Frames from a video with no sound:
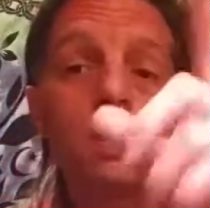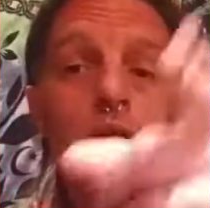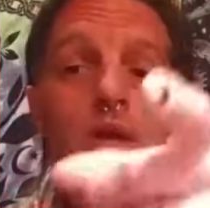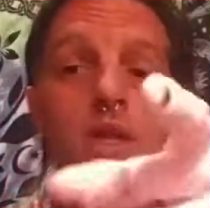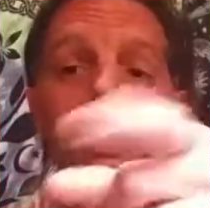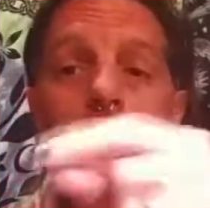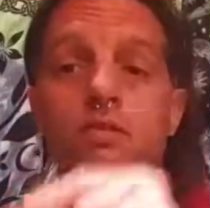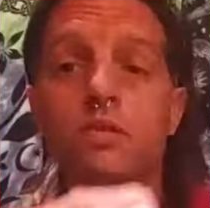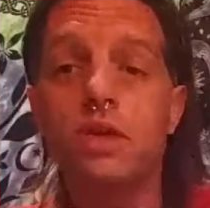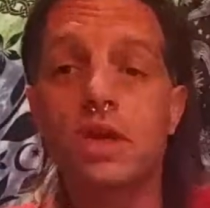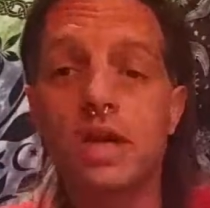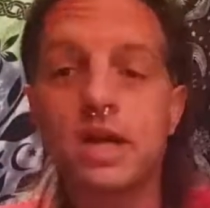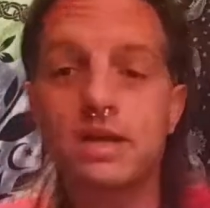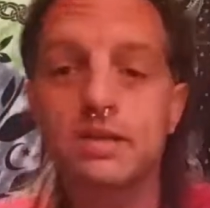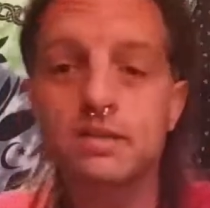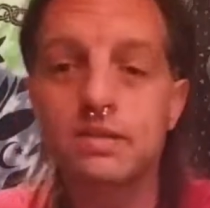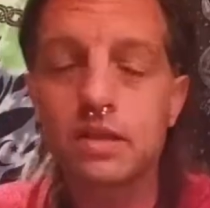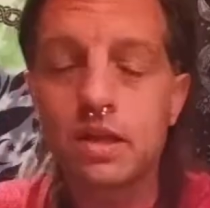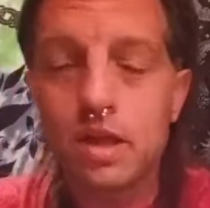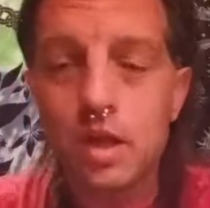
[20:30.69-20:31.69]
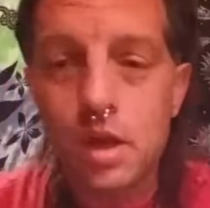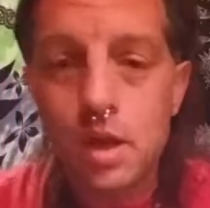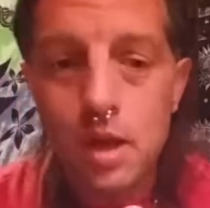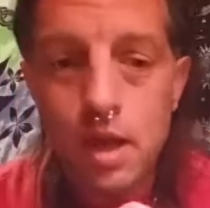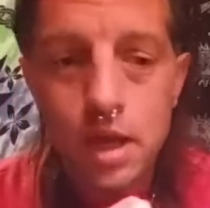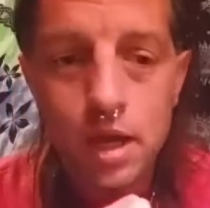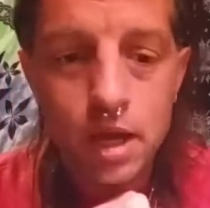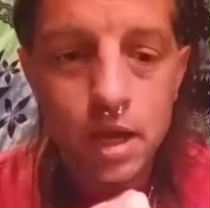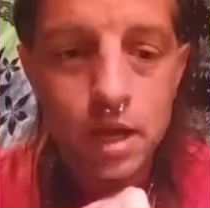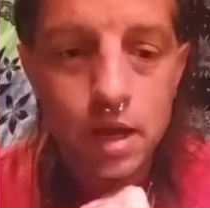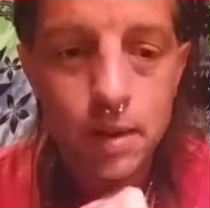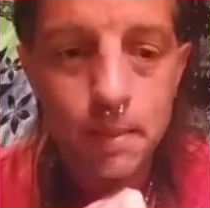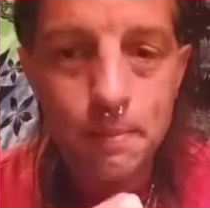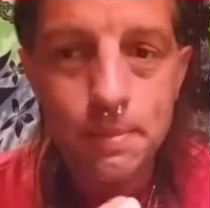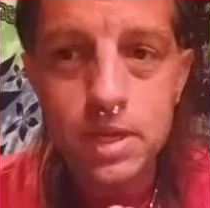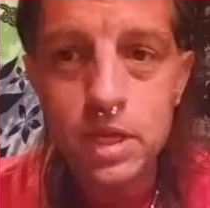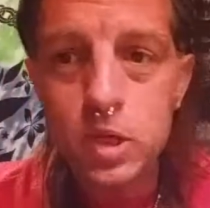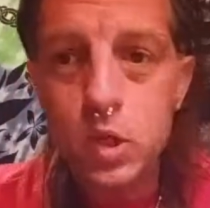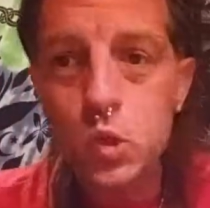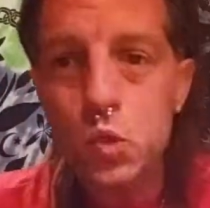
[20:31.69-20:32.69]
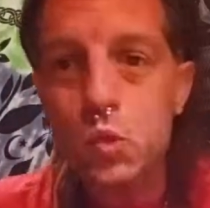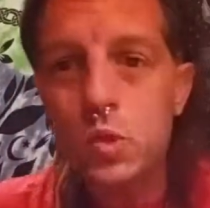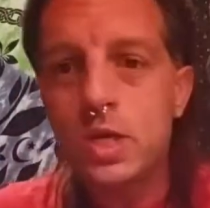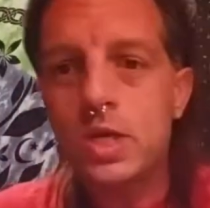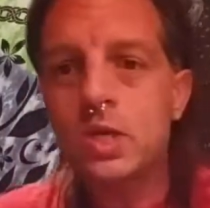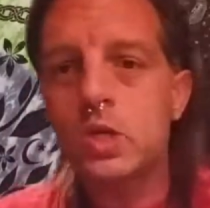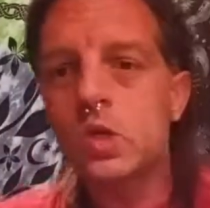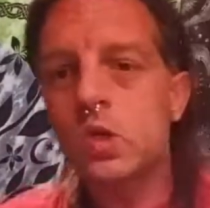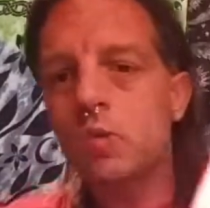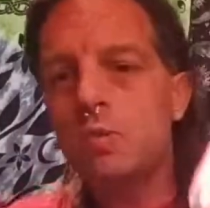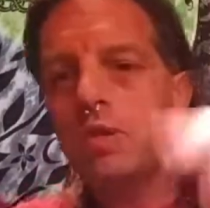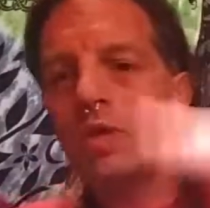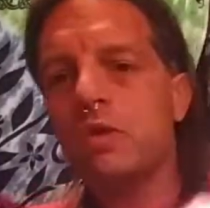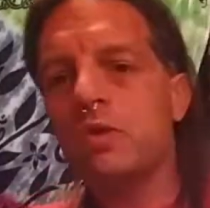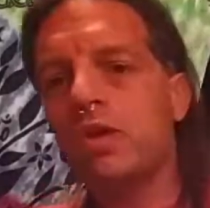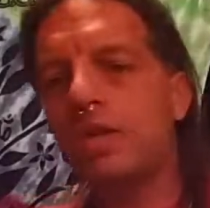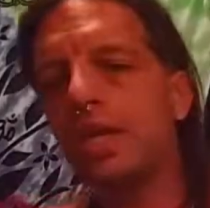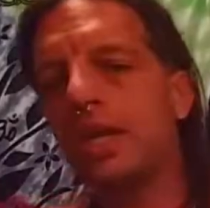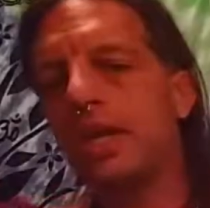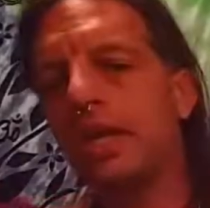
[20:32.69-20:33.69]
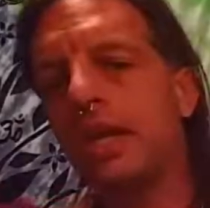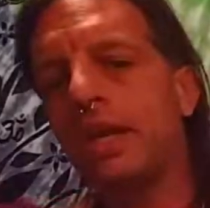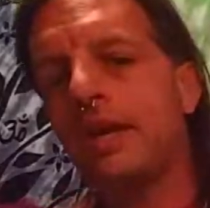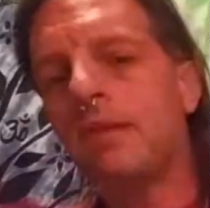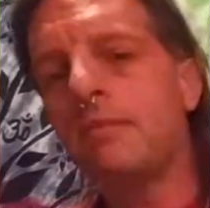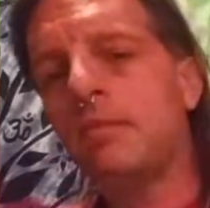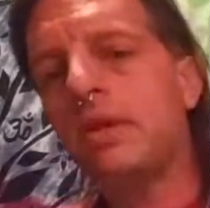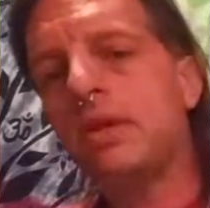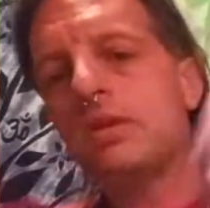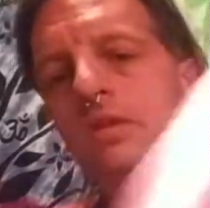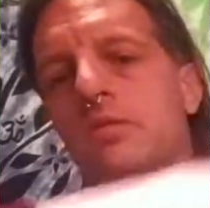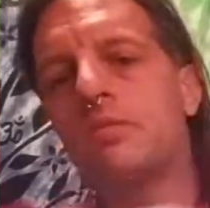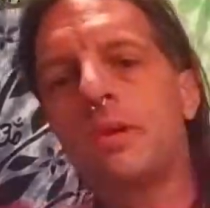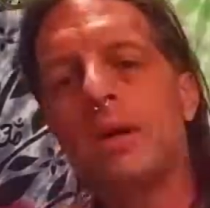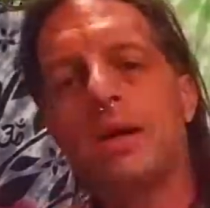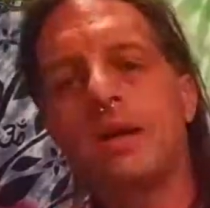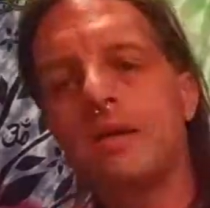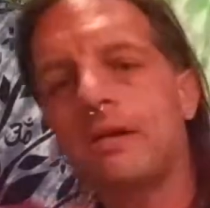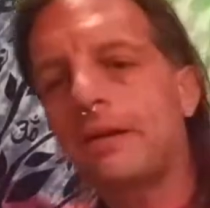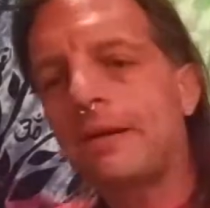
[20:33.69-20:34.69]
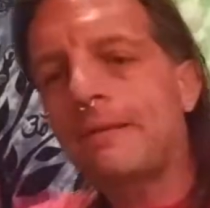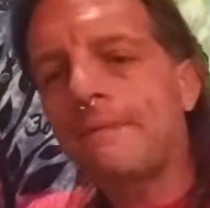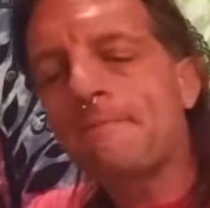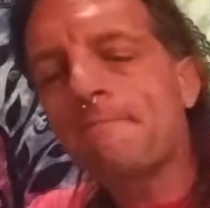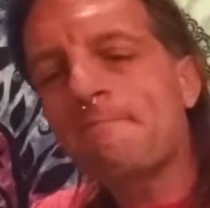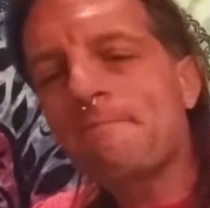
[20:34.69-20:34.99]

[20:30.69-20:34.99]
I love you guys. Uh, be real, be unique, and be inspiring.